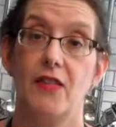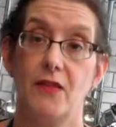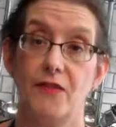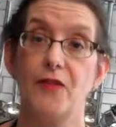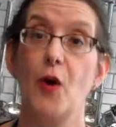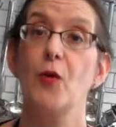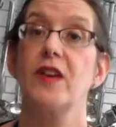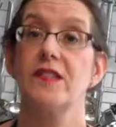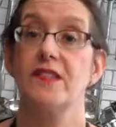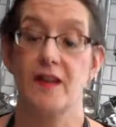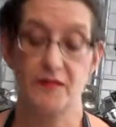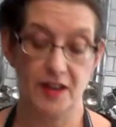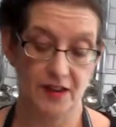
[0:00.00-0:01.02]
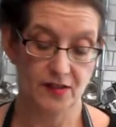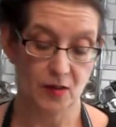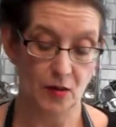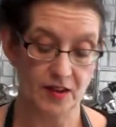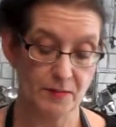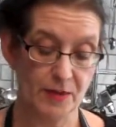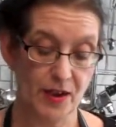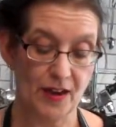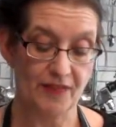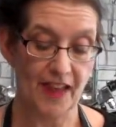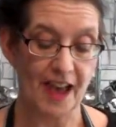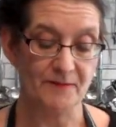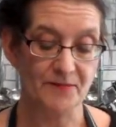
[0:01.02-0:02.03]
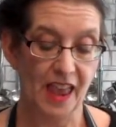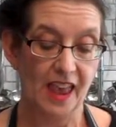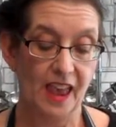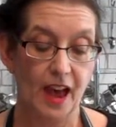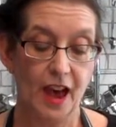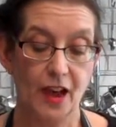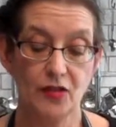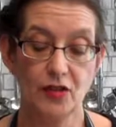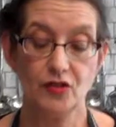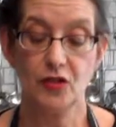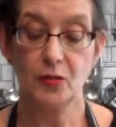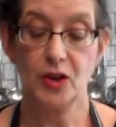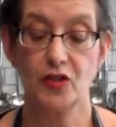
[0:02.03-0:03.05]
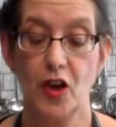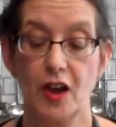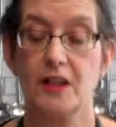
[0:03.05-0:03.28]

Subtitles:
the focus of it is going to be on that. I also just want to